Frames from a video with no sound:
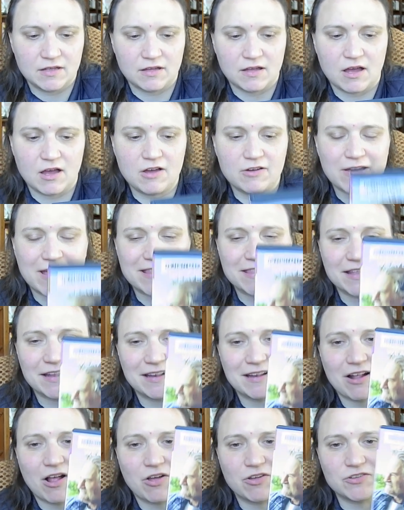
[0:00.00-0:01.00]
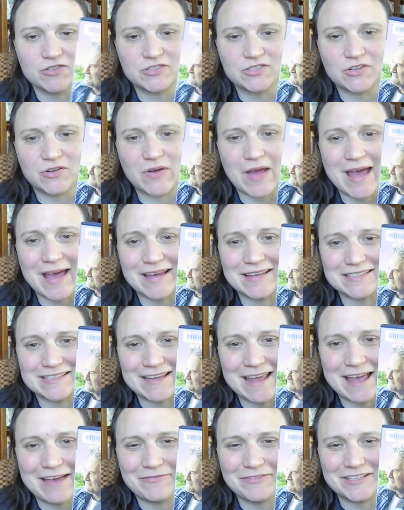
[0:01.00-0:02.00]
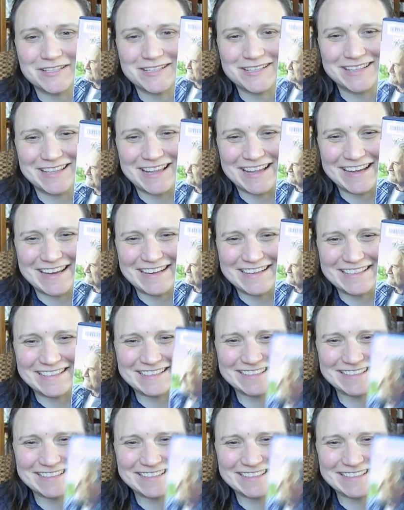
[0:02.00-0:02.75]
Oh, and then it also has Kevin Kline.